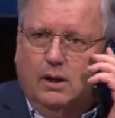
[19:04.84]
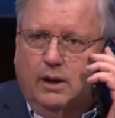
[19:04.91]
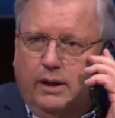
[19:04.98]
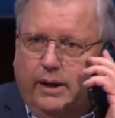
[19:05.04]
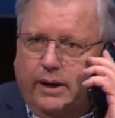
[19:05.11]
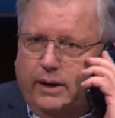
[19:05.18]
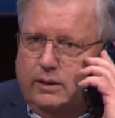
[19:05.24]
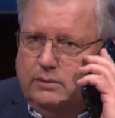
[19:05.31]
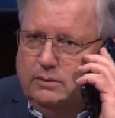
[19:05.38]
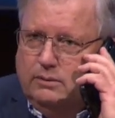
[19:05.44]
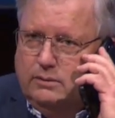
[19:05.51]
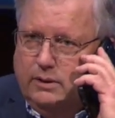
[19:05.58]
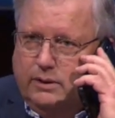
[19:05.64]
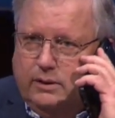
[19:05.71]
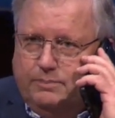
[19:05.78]
Yeah,
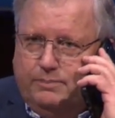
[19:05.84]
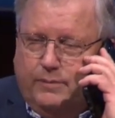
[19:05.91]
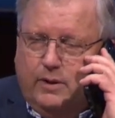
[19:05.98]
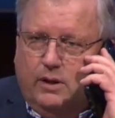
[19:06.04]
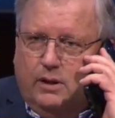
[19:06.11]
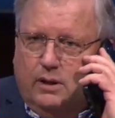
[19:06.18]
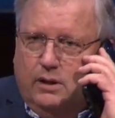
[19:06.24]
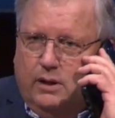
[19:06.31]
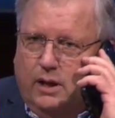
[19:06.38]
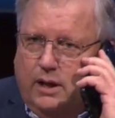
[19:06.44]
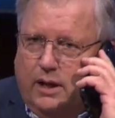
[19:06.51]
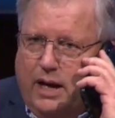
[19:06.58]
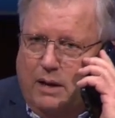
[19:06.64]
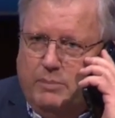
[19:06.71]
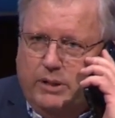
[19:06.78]

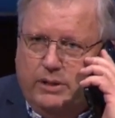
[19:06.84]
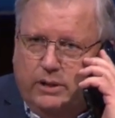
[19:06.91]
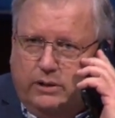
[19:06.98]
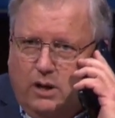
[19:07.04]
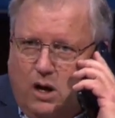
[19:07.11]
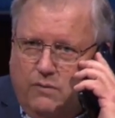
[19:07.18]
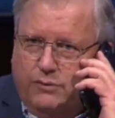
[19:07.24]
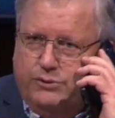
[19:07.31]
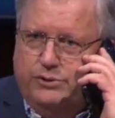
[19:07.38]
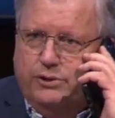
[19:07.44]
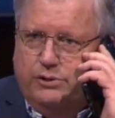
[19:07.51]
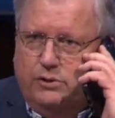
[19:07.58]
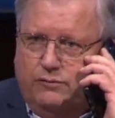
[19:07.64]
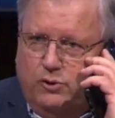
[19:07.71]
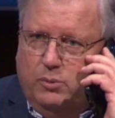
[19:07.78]
I'll be in the office in
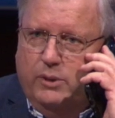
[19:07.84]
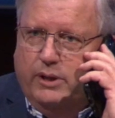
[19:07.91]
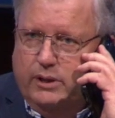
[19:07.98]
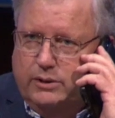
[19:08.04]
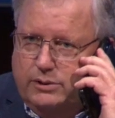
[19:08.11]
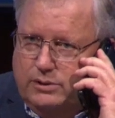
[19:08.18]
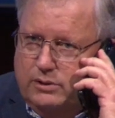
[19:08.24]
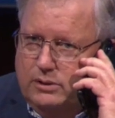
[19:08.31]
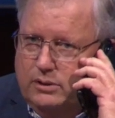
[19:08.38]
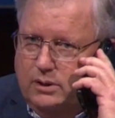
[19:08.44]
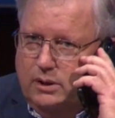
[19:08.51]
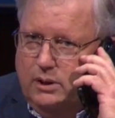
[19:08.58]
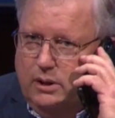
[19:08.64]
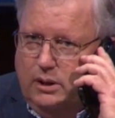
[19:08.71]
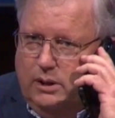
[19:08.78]
just a few minutes.
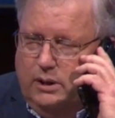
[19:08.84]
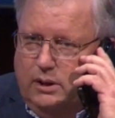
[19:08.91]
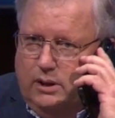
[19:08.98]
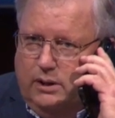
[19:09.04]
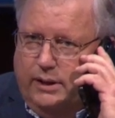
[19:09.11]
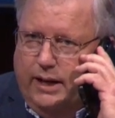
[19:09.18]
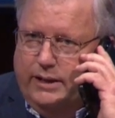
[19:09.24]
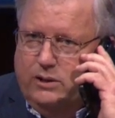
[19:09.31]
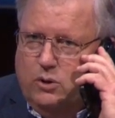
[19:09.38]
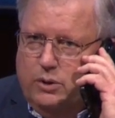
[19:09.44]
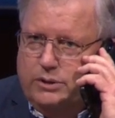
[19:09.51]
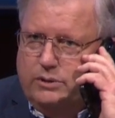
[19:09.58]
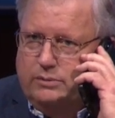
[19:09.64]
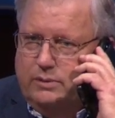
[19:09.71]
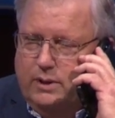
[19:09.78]
Yeah, I know
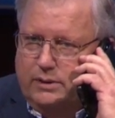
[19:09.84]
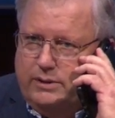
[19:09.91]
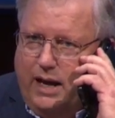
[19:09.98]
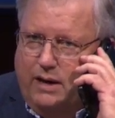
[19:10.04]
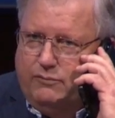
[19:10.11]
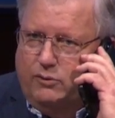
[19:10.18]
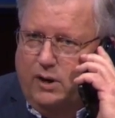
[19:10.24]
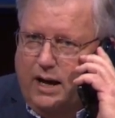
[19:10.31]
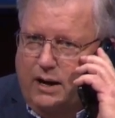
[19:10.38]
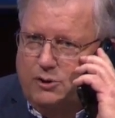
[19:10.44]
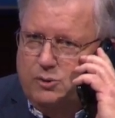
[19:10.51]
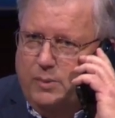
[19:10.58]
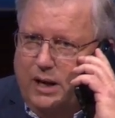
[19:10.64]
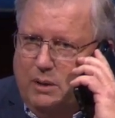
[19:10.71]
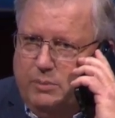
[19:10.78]
it's after hours,
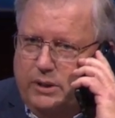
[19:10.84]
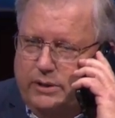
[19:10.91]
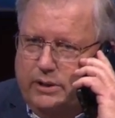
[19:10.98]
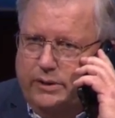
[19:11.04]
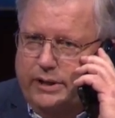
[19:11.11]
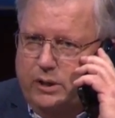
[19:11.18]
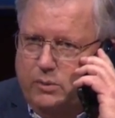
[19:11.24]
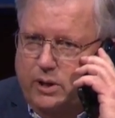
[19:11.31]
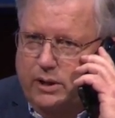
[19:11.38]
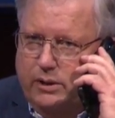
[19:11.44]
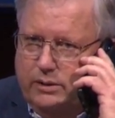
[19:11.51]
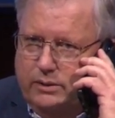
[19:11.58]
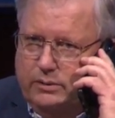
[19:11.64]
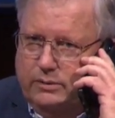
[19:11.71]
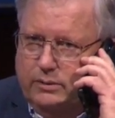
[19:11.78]
but I'll be there anyway.
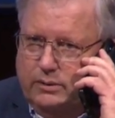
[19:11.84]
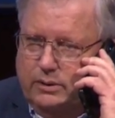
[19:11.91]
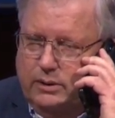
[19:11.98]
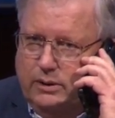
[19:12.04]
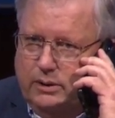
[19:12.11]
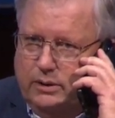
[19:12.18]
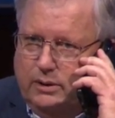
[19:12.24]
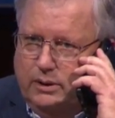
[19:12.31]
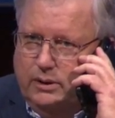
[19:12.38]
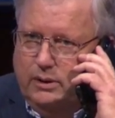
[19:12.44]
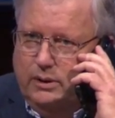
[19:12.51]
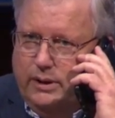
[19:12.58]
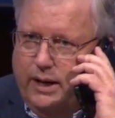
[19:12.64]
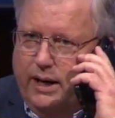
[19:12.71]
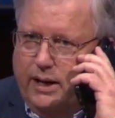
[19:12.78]

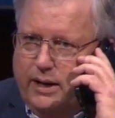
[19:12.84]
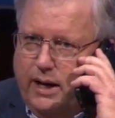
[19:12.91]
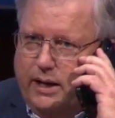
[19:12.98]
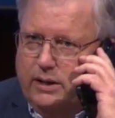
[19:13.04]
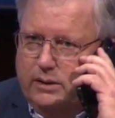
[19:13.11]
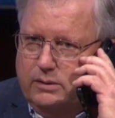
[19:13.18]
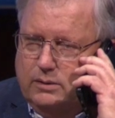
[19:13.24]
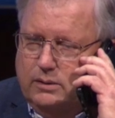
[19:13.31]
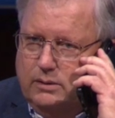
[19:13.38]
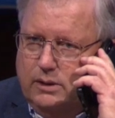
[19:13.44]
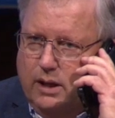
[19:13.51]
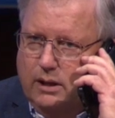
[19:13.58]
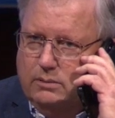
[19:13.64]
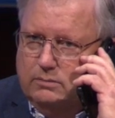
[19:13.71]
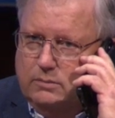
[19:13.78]
Yeah, I got it.
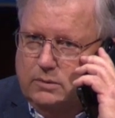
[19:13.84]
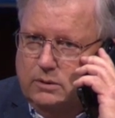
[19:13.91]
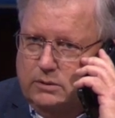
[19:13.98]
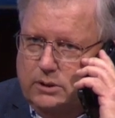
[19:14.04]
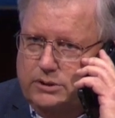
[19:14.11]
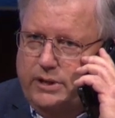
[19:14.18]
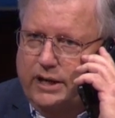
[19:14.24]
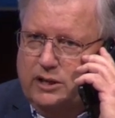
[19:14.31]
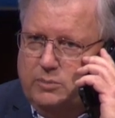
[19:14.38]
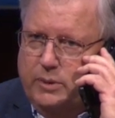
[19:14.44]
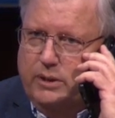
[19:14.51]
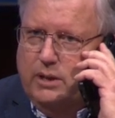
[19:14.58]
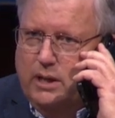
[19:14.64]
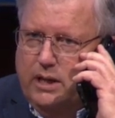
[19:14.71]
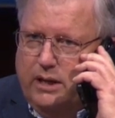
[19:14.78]
Yeah, just text
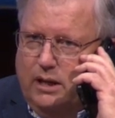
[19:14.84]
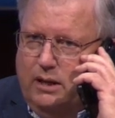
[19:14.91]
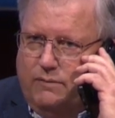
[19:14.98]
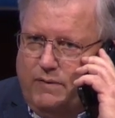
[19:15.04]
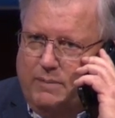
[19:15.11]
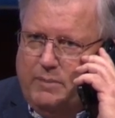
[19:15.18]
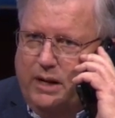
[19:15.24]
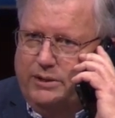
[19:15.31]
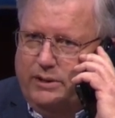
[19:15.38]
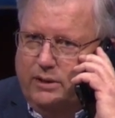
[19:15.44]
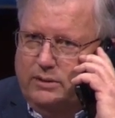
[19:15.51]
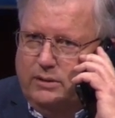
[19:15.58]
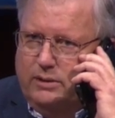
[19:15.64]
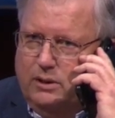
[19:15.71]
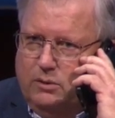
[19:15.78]
me. If I'm not there,
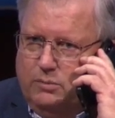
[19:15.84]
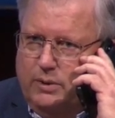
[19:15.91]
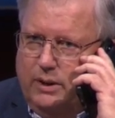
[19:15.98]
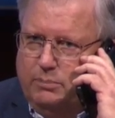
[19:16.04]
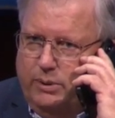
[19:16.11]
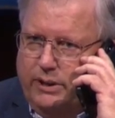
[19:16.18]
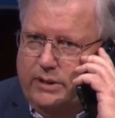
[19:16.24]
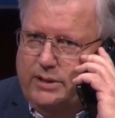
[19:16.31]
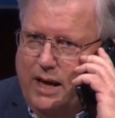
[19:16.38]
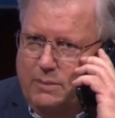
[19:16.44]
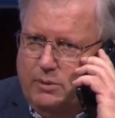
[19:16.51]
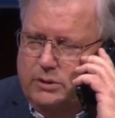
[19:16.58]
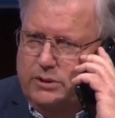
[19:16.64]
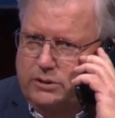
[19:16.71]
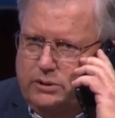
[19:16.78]
in plenty of
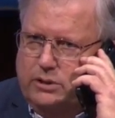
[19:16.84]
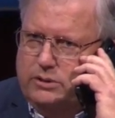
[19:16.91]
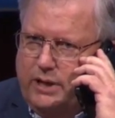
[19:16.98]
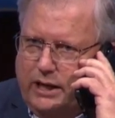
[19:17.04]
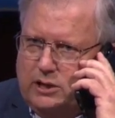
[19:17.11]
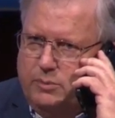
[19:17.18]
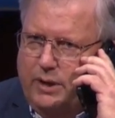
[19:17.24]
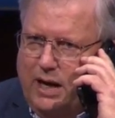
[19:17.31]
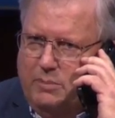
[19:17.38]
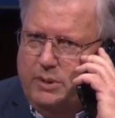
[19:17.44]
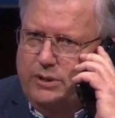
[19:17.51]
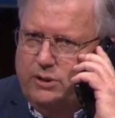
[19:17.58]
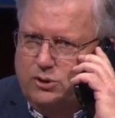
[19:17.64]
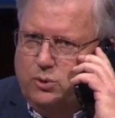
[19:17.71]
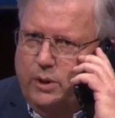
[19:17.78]
time, just text me. I'll be
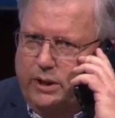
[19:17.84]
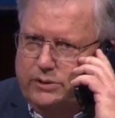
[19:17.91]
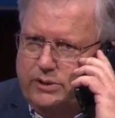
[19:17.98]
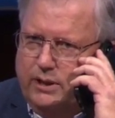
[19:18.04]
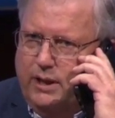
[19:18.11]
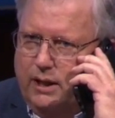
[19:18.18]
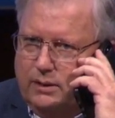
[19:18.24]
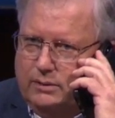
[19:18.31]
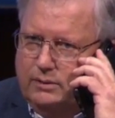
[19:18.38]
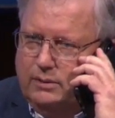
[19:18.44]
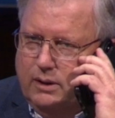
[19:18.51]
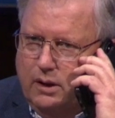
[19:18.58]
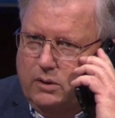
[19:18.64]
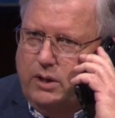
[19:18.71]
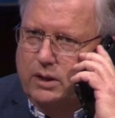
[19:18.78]
there as quick as I can.
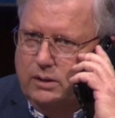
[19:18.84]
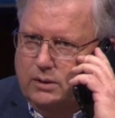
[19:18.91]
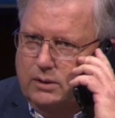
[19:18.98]
Okay.